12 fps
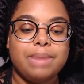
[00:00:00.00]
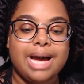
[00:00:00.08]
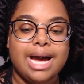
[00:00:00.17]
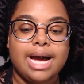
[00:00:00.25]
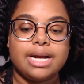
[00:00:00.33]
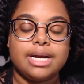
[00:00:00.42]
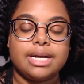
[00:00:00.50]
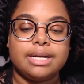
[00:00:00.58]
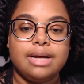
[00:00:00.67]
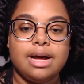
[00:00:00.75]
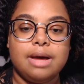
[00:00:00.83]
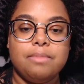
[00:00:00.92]
pack,
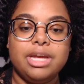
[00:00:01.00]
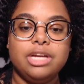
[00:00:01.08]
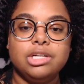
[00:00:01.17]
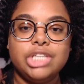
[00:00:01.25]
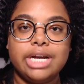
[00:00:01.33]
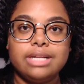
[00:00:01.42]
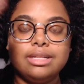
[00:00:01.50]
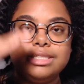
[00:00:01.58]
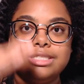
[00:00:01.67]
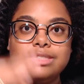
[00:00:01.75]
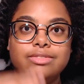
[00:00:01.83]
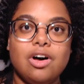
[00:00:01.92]
uh, make your
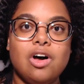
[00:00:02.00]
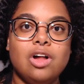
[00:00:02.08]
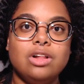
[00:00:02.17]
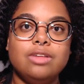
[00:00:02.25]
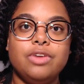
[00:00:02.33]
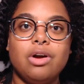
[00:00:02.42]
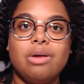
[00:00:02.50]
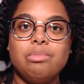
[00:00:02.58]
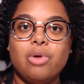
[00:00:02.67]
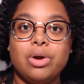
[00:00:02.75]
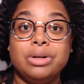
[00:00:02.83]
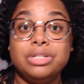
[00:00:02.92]
checklist of all of your
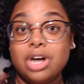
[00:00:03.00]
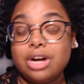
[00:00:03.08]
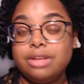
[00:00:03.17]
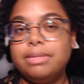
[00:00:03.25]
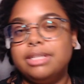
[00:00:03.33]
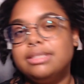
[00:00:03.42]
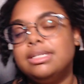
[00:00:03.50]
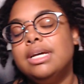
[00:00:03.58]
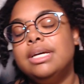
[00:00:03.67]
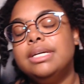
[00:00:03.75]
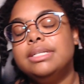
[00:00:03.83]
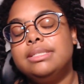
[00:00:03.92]
important documents.
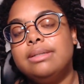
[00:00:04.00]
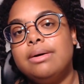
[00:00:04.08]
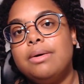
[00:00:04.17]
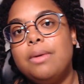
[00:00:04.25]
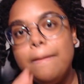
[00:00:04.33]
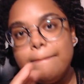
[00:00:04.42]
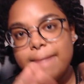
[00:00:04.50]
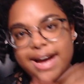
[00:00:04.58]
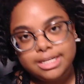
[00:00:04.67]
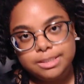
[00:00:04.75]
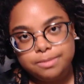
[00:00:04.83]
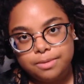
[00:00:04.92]
So,
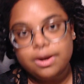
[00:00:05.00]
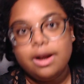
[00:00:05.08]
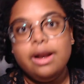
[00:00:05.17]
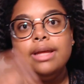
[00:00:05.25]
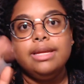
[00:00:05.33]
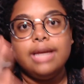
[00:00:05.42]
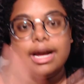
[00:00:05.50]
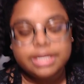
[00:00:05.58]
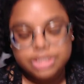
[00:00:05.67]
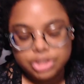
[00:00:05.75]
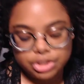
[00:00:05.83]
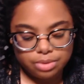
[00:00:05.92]
passport, yakken
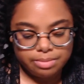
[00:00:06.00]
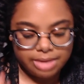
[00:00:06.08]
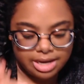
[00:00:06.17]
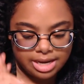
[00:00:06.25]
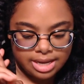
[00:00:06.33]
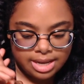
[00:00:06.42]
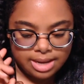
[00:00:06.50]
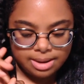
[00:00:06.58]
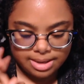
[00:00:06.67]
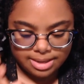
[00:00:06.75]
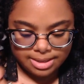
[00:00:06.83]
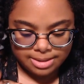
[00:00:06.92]
shoumei,
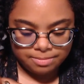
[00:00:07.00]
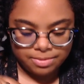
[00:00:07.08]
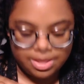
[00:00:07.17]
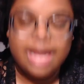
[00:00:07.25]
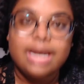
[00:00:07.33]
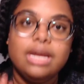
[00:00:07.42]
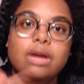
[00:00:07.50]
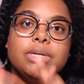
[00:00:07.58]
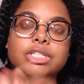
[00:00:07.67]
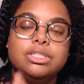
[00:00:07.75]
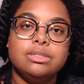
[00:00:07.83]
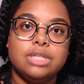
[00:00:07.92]
um, any
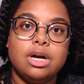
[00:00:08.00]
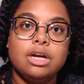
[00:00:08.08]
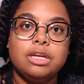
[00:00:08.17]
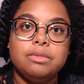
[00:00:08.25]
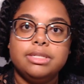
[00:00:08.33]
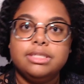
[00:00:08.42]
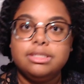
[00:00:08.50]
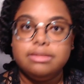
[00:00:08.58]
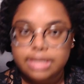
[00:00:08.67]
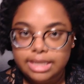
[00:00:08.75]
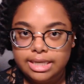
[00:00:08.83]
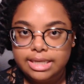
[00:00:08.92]
original documents you
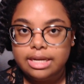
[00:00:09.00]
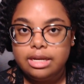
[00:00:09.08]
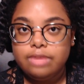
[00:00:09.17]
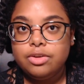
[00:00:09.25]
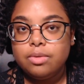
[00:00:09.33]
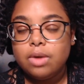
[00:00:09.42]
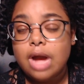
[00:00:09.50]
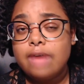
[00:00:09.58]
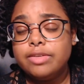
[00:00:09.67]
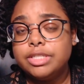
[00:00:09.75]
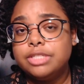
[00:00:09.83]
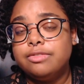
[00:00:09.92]
need. If you are
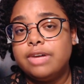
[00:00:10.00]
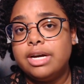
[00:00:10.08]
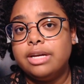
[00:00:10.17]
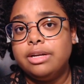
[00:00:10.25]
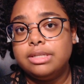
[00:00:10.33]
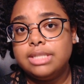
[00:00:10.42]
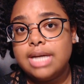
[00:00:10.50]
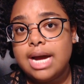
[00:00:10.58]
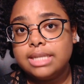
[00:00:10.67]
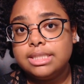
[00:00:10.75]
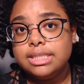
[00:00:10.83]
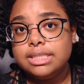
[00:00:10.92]
having to file your
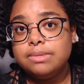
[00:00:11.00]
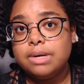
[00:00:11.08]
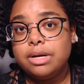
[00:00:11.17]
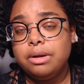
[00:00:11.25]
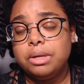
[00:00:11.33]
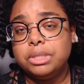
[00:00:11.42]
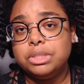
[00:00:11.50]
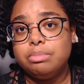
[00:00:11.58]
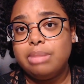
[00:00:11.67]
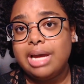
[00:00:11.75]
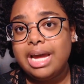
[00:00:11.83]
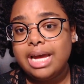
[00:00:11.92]
taxes while you're in
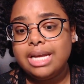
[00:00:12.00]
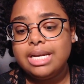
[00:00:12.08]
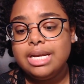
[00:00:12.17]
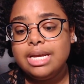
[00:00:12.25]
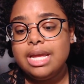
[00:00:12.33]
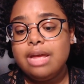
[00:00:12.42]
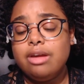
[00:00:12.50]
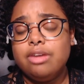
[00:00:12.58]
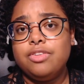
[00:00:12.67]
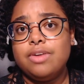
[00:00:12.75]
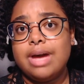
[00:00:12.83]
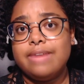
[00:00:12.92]
Japan, and
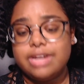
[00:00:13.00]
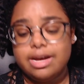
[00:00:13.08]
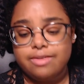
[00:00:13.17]
if you have to